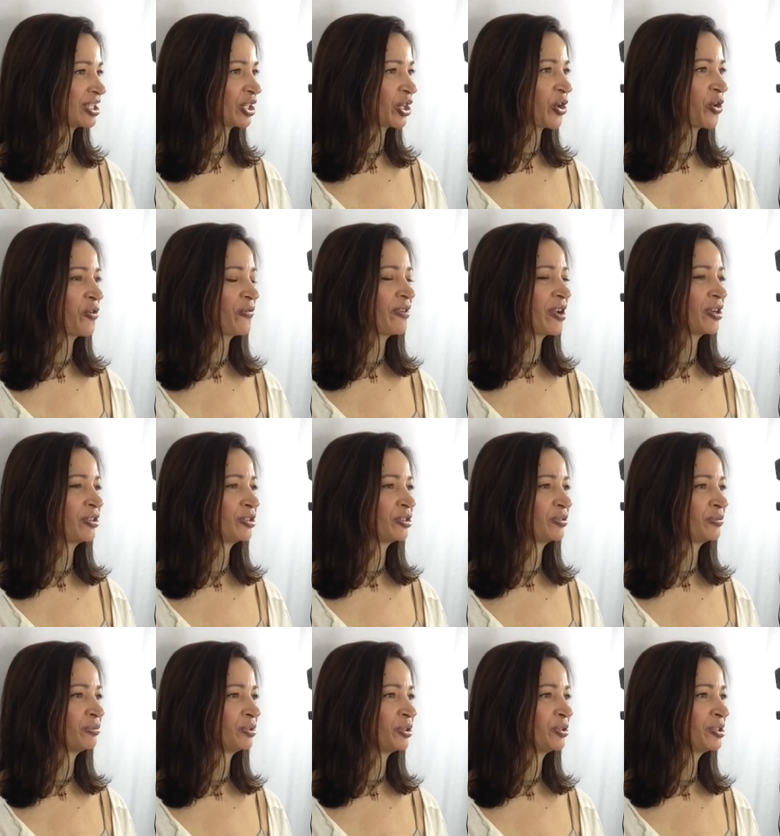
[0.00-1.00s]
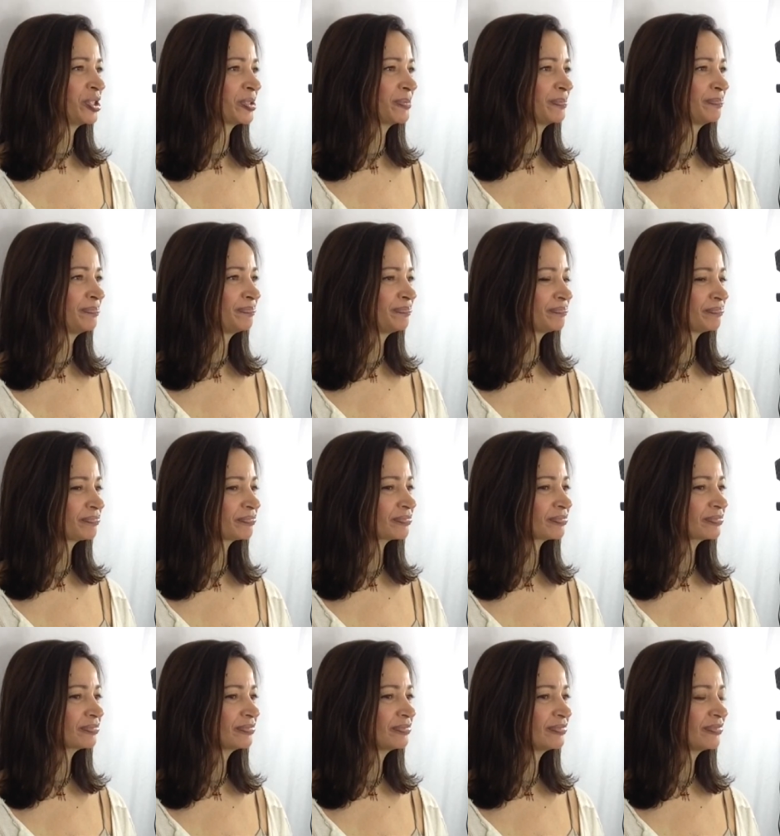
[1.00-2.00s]
he's a co-founder of Roots,
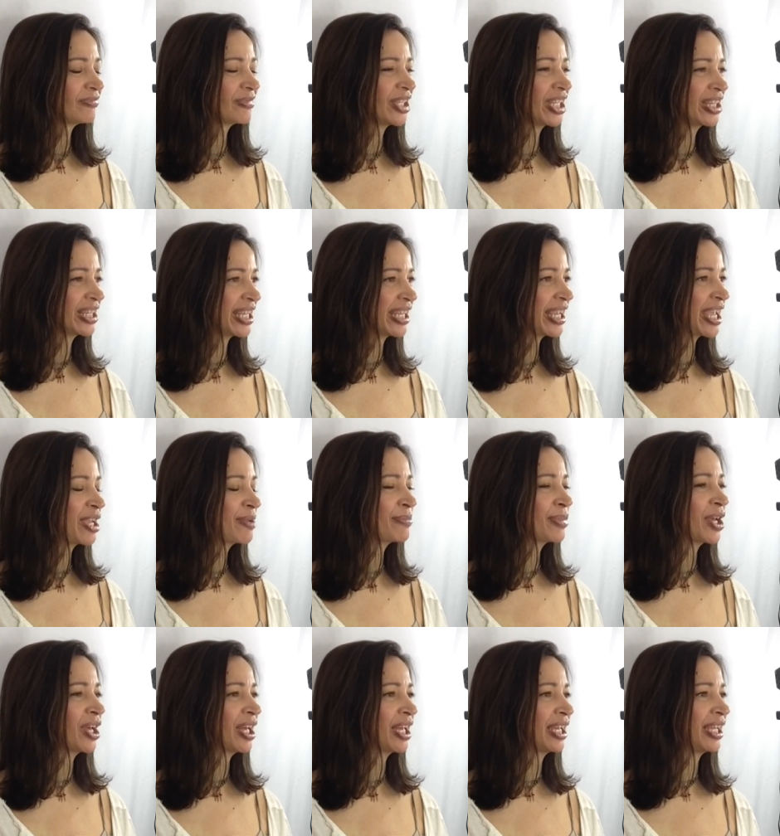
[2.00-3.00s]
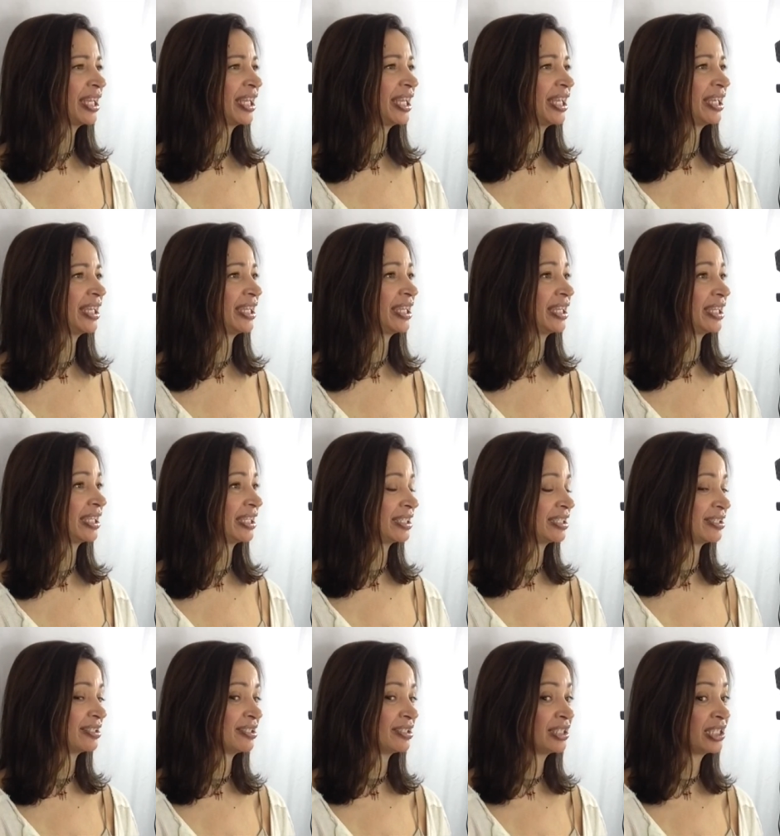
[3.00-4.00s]
they came by
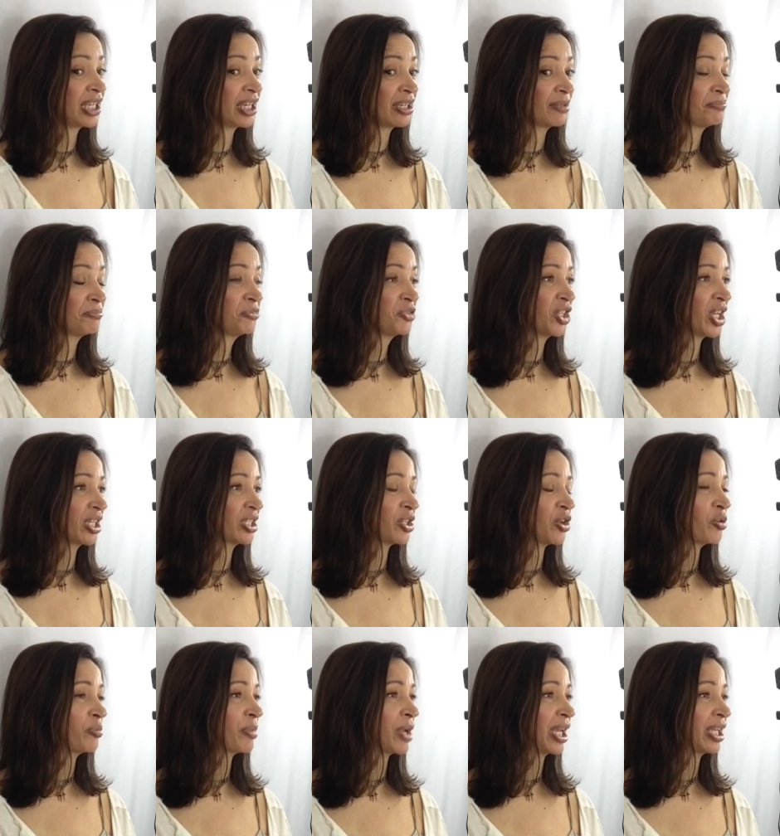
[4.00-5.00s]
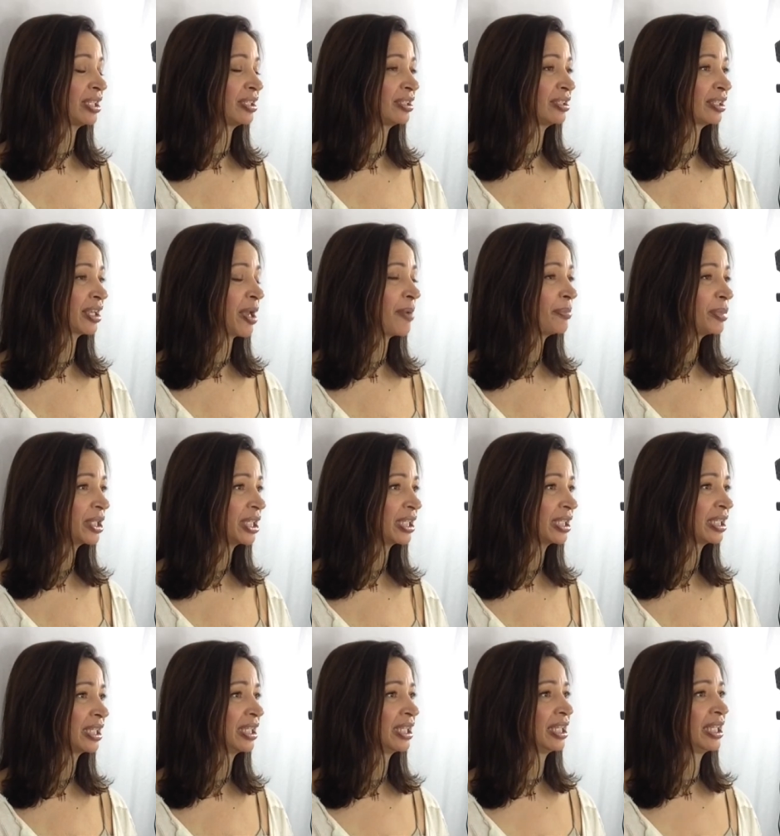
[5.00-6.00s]
and checked out my little
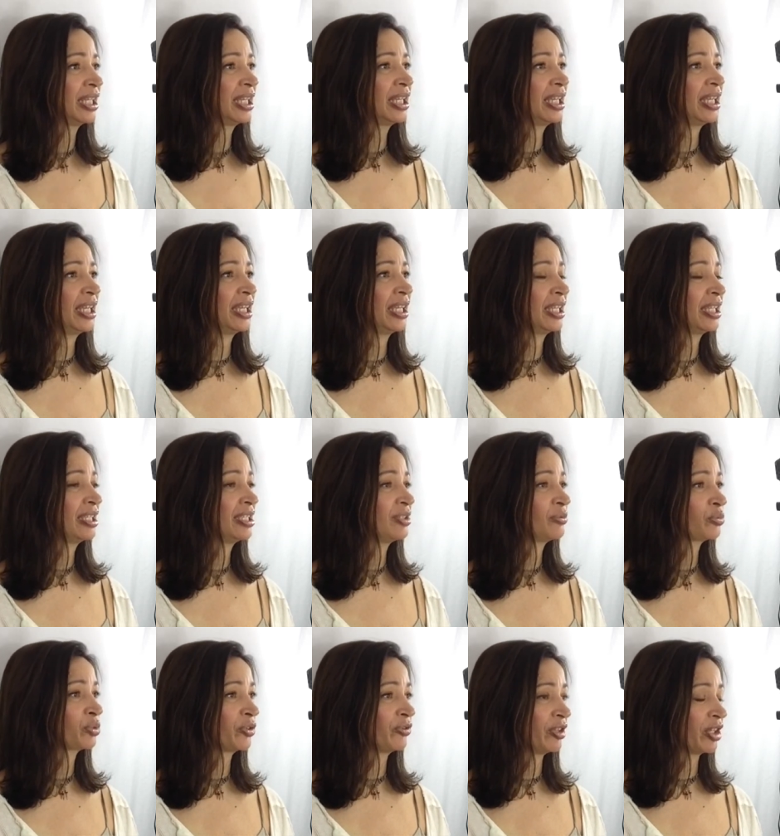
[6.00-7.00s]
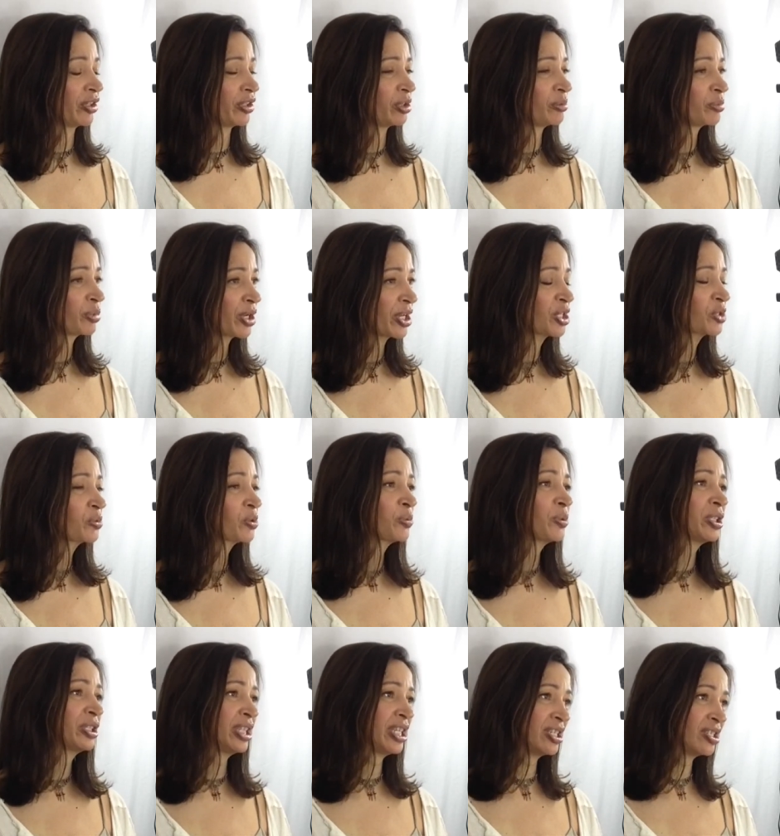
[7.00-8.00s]
company and were very impressed
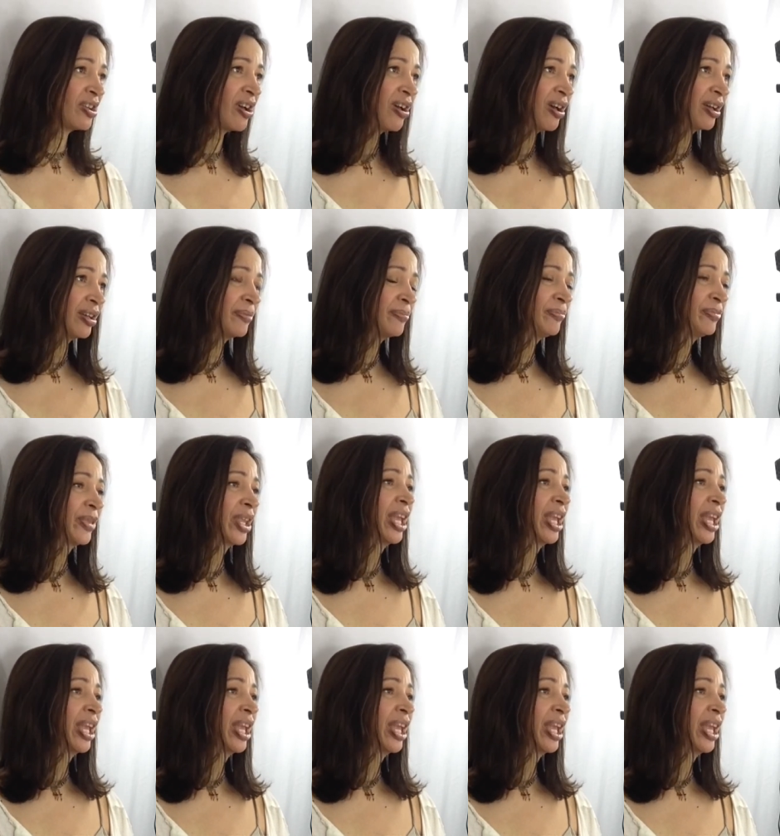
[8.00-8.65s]
with what they saw,